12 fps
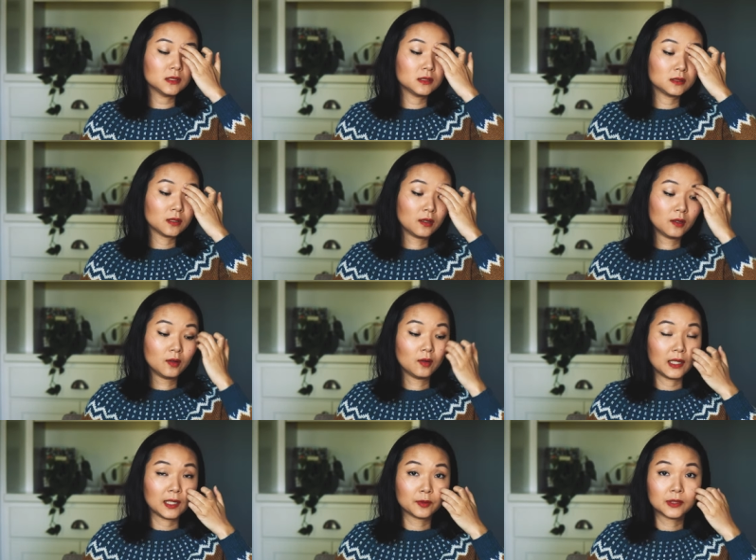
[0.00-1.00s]

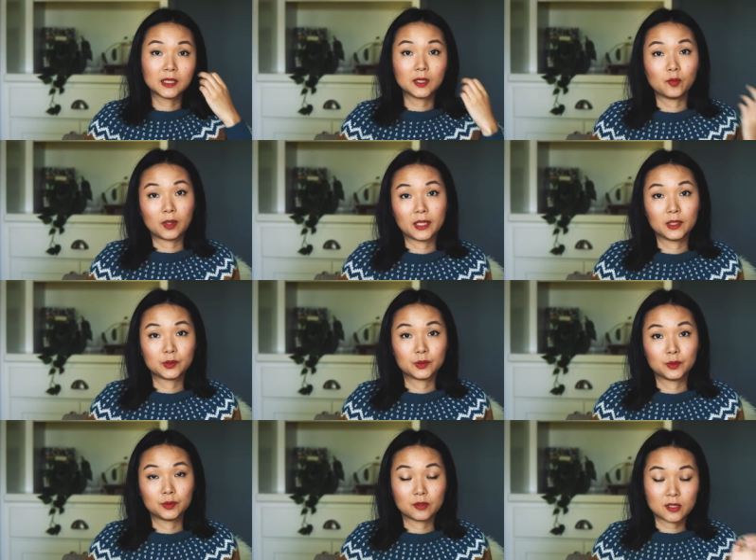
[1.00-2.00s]
So I really wanted
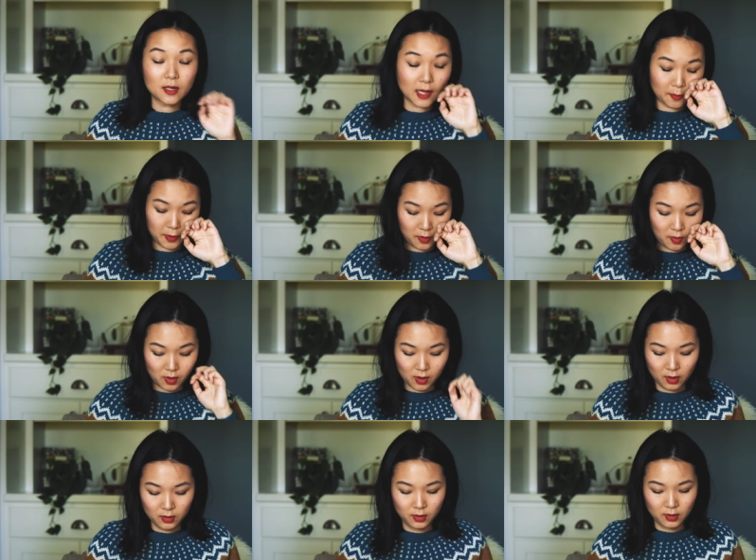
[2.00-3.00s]
to share that with you
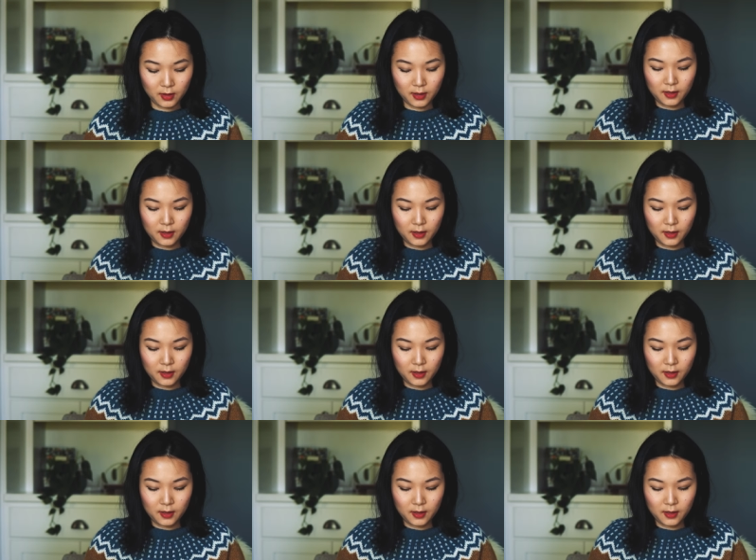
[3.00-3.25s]
all.